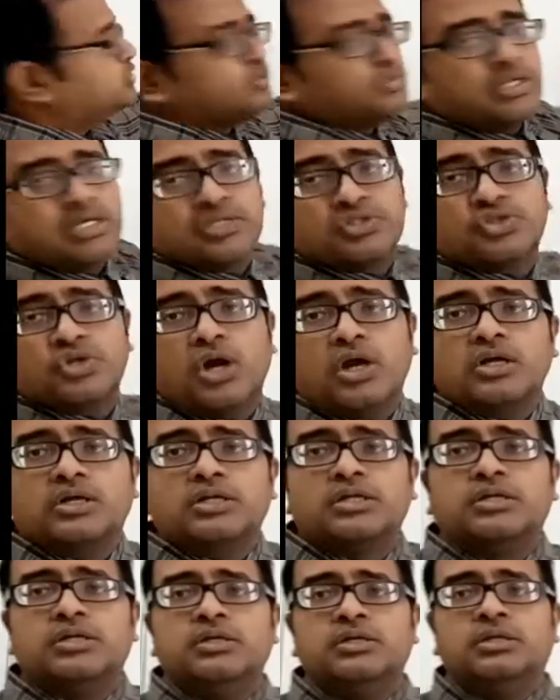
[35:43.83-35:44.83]
does not
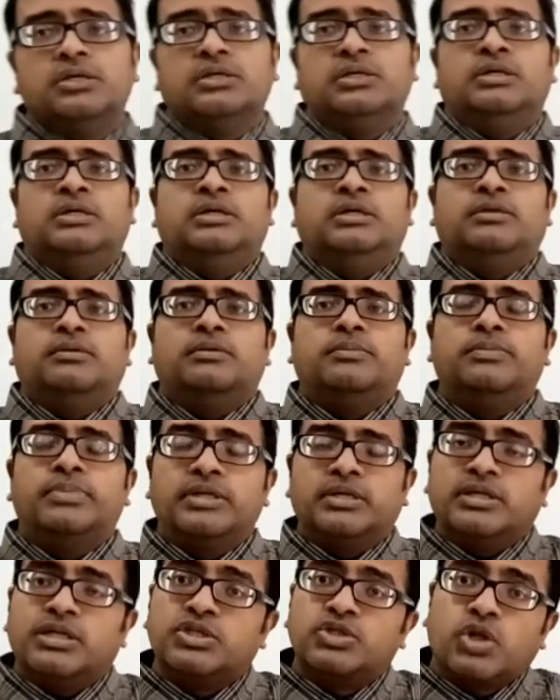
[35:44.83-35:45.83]

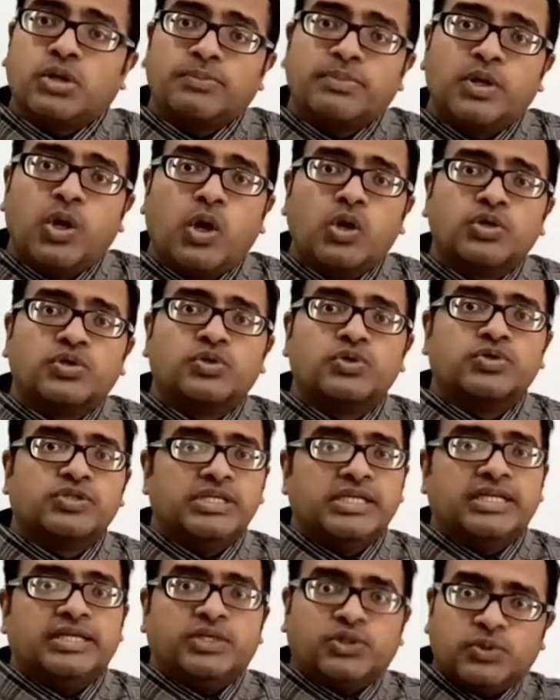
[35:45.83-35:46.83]
belong to
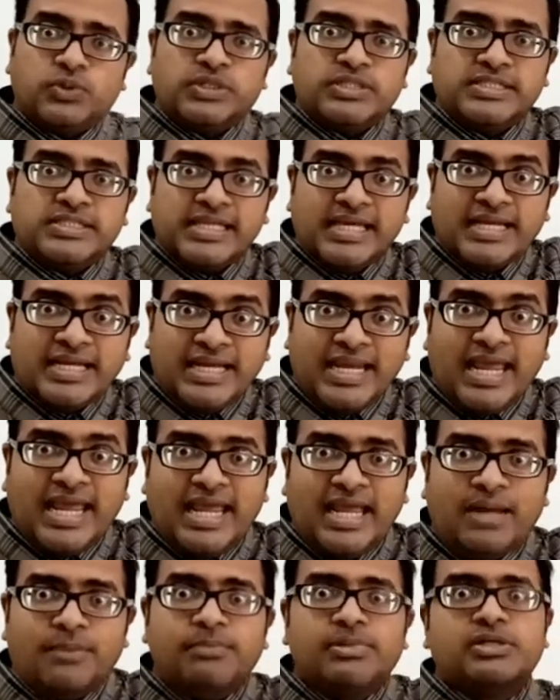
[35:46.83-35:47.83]
C. 2 is there in
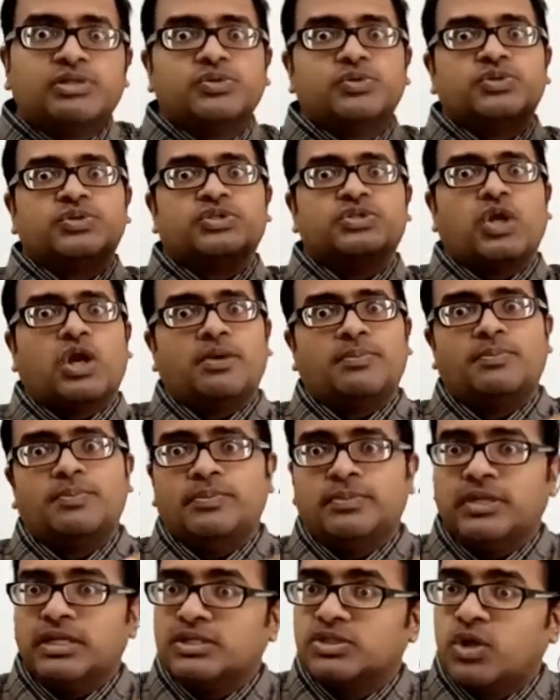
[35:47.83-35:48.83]
A, but 2
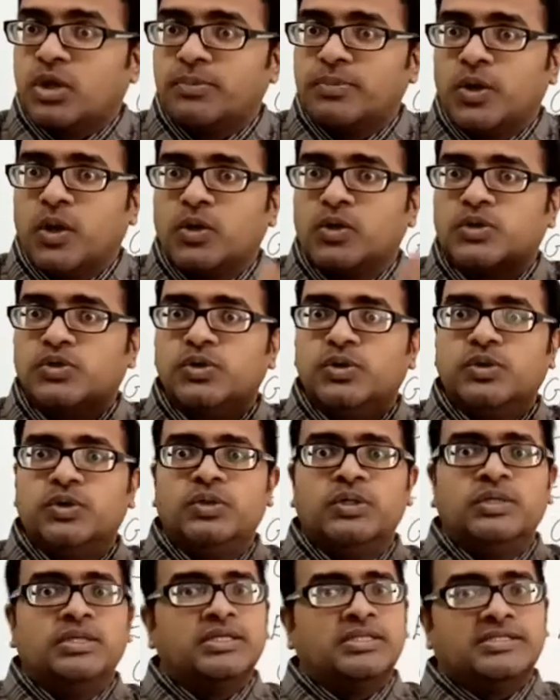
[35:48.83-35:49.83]
does not belong to
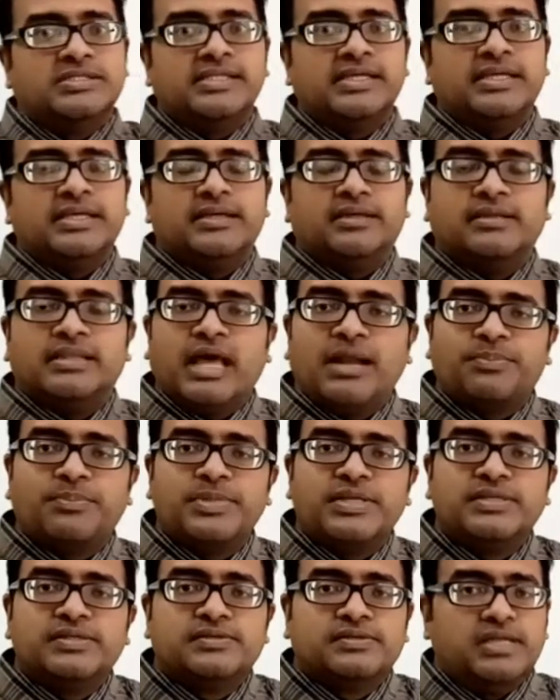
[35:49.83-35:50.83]
C. That
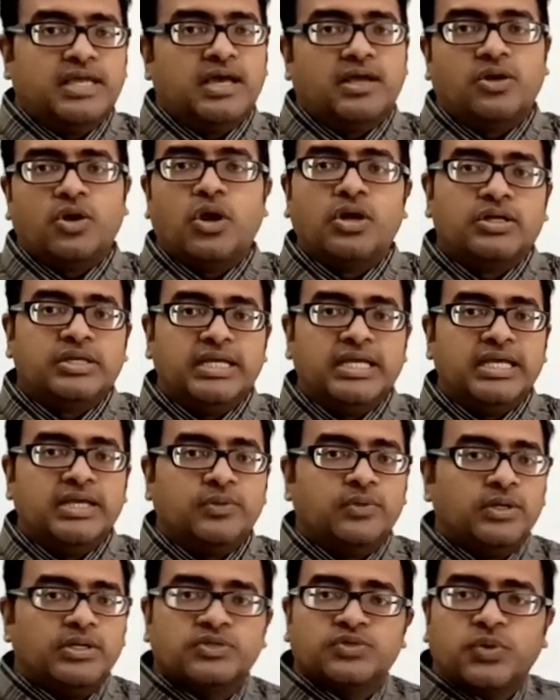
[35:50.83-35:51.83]
means they are not
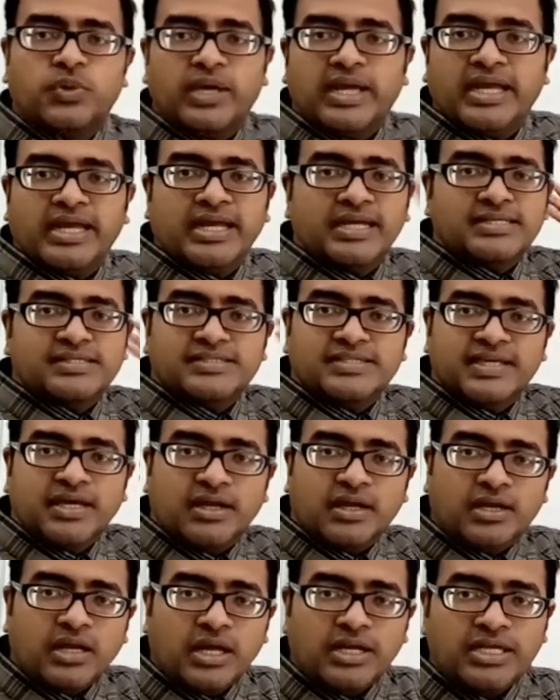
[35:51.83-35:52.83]
equal. So A and C
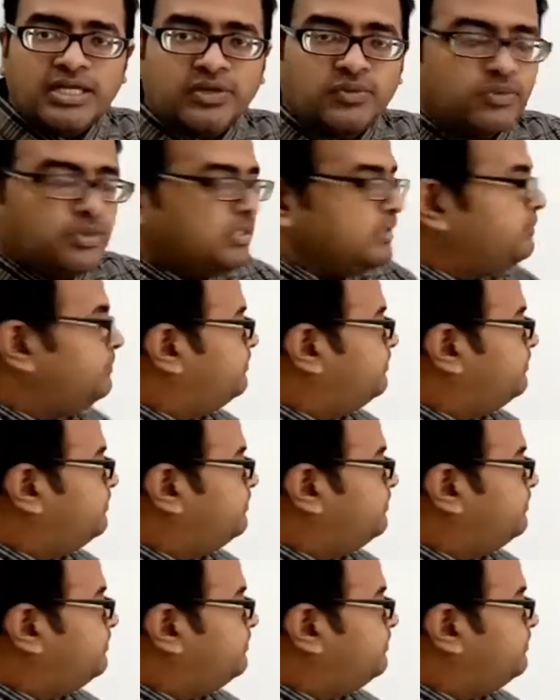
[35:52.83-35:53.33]
are unequal.